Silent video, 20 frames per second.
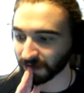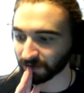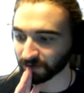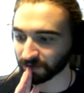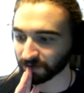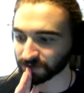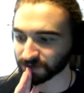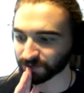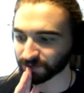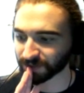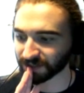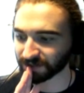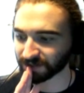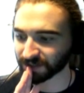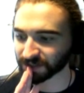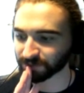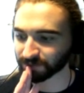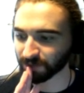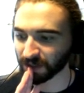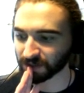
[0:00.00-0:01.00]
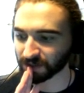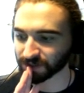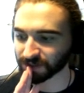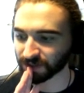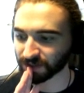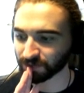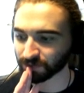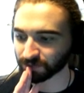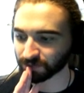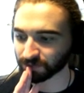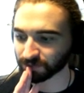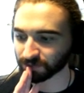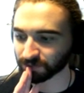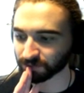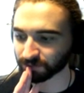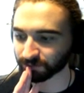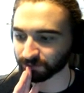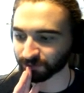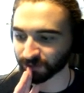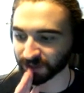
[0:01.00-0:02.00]
How close are we to the next milestone?
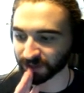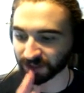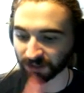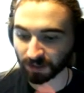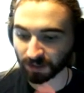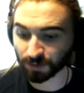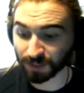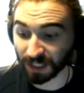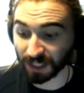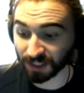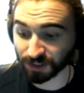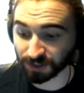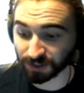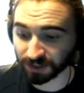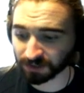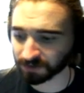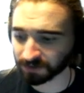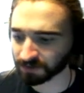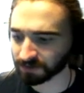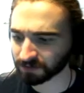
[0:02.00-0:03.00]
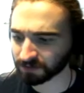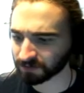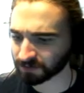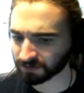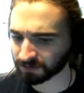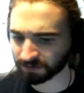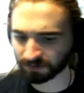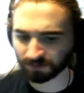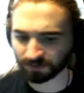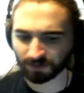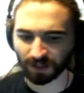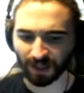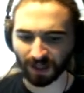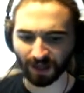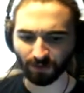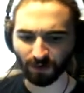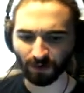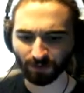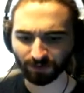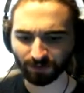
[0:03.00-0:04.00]
Pretty close, actually.
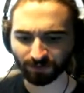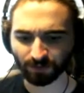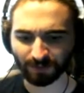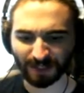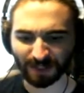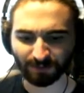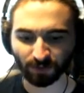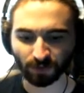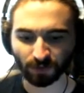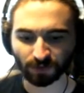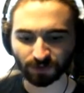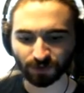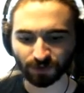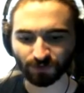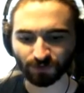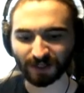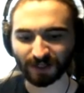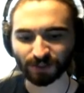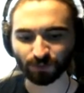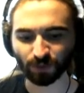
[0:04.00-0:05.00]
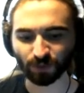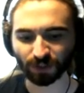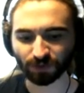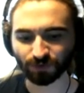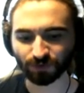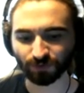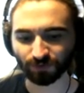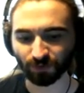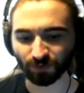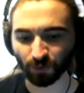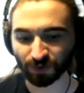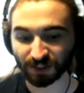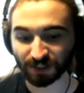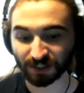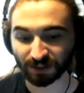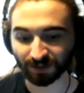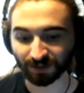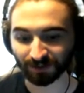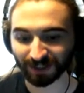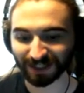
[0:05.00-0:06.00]
How are we for people?
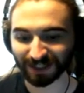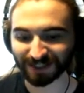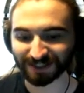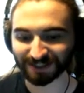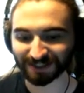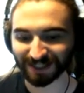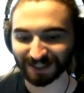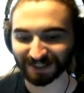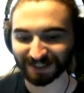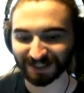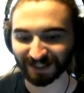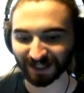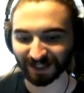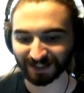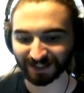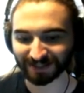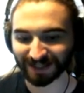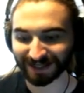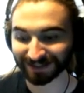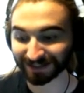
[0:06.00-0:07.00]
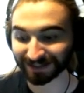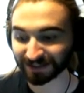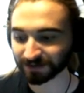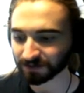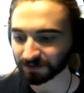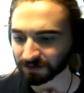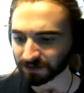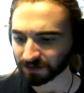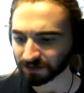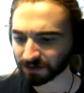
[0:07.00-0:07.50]
2,140, and we're getting 60, like, daily.